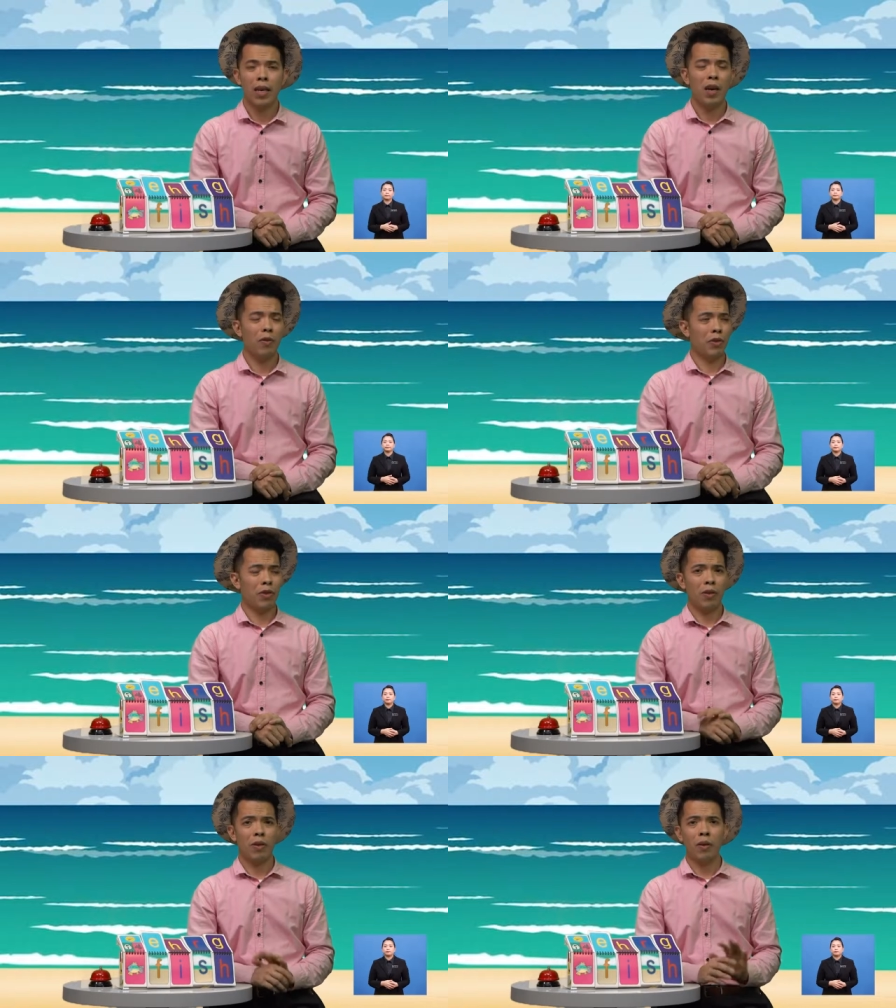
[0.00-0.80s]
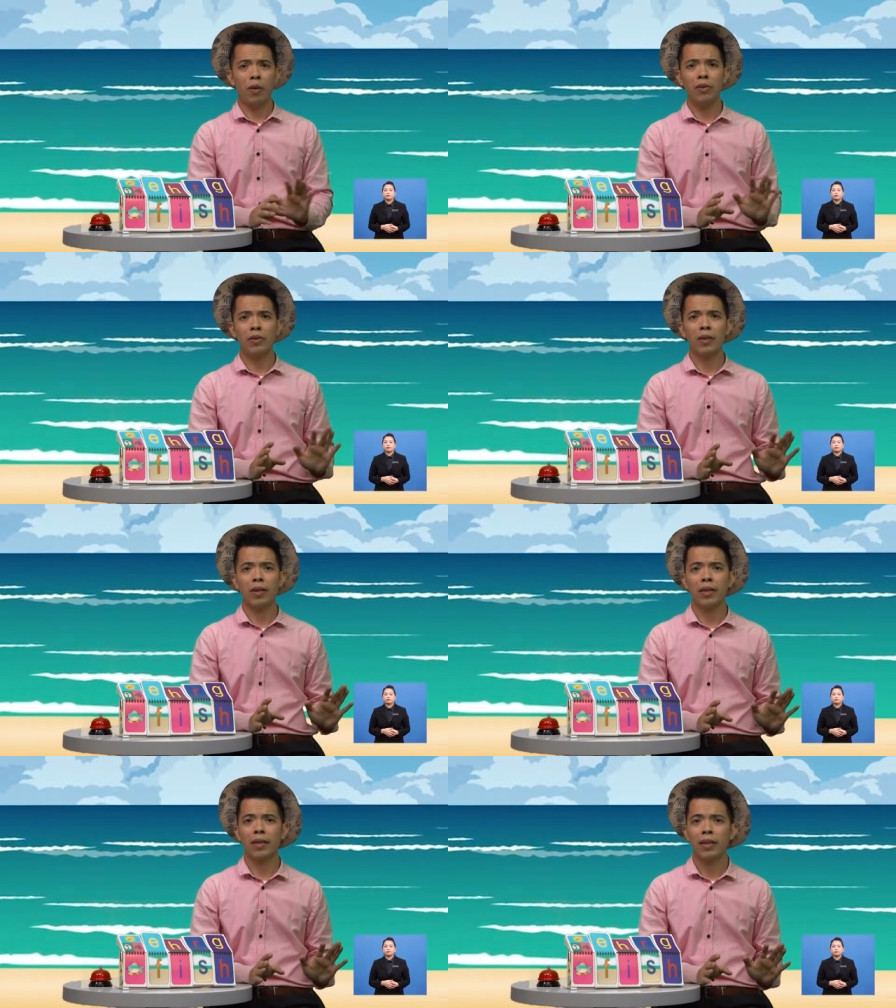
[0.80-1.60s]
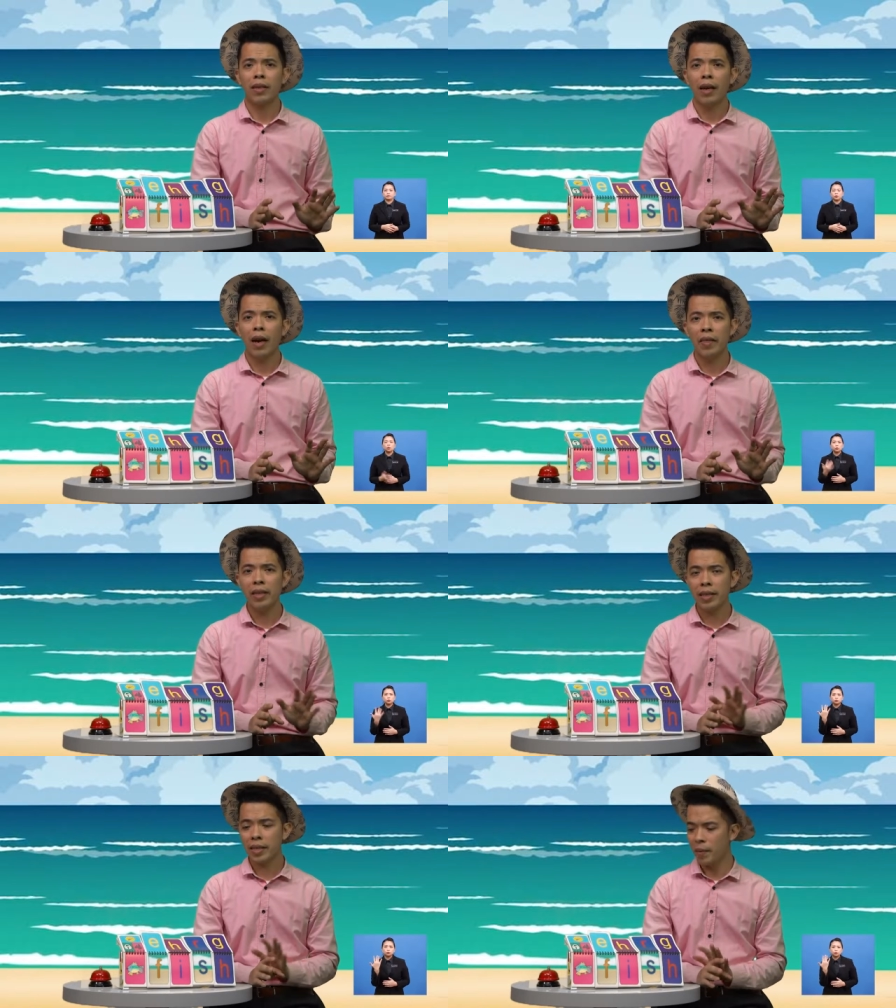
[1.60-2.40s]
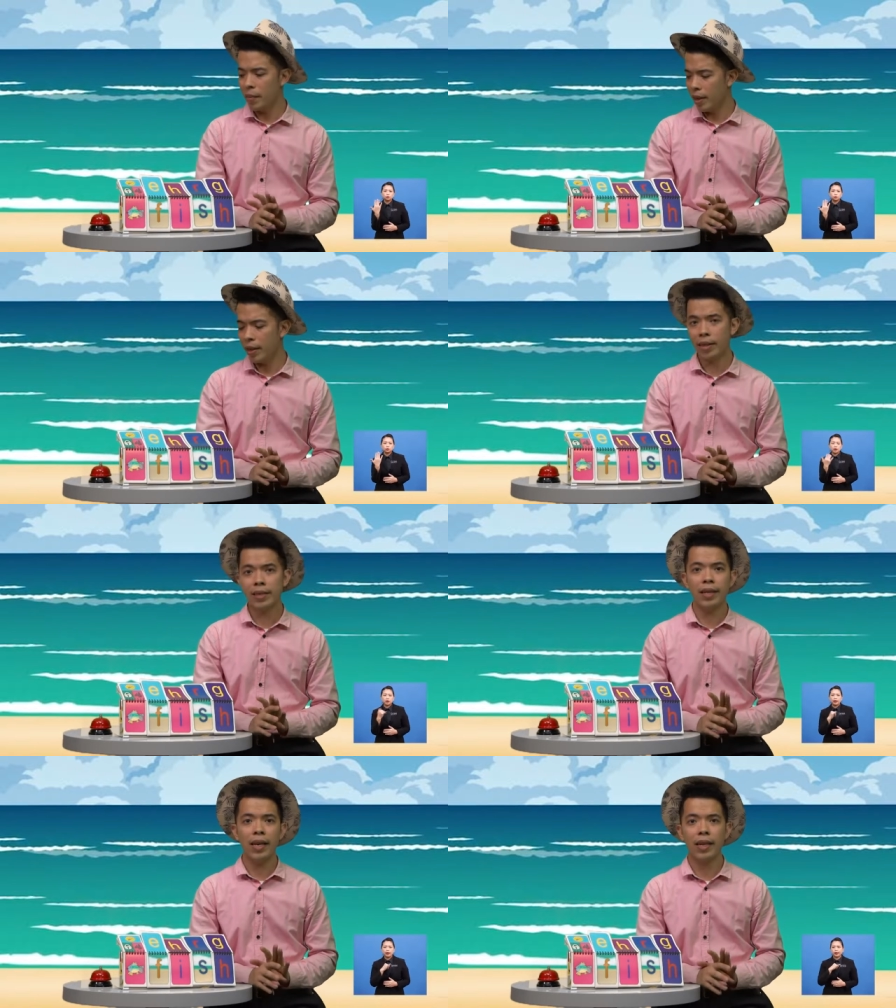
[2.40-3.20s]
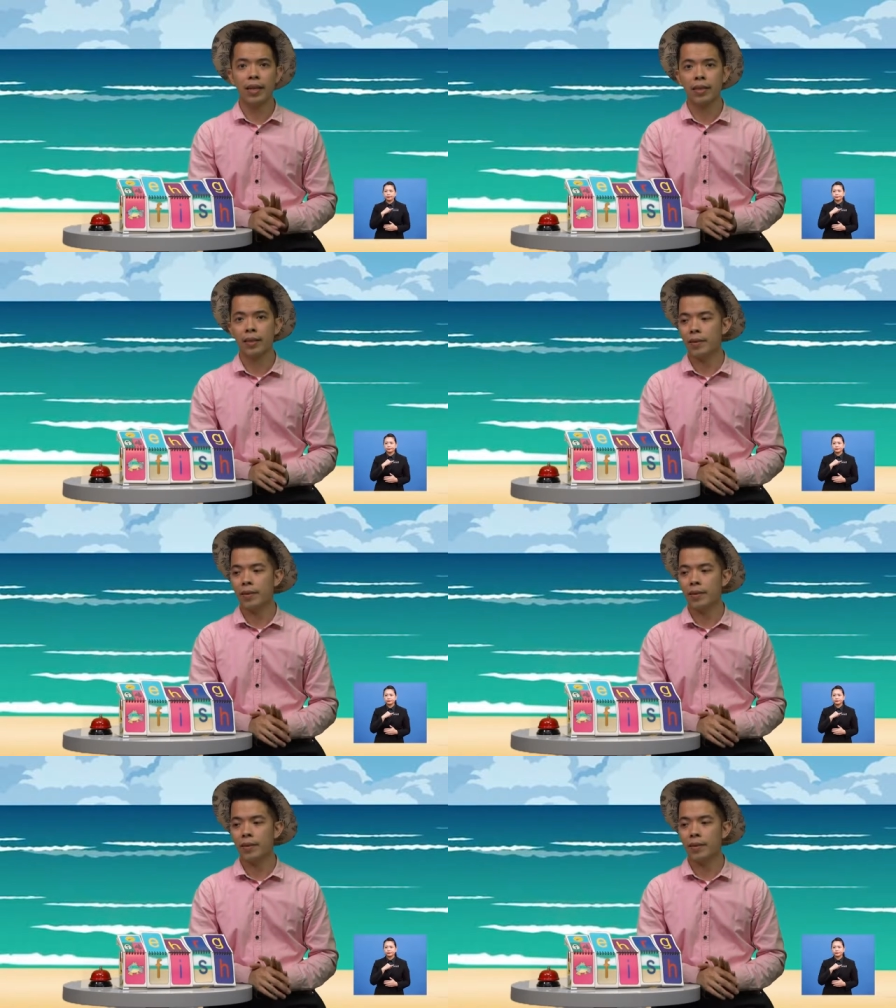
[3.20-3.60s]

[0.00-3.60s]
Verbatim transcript: Ouch! Hold on, I think there's something in the sand.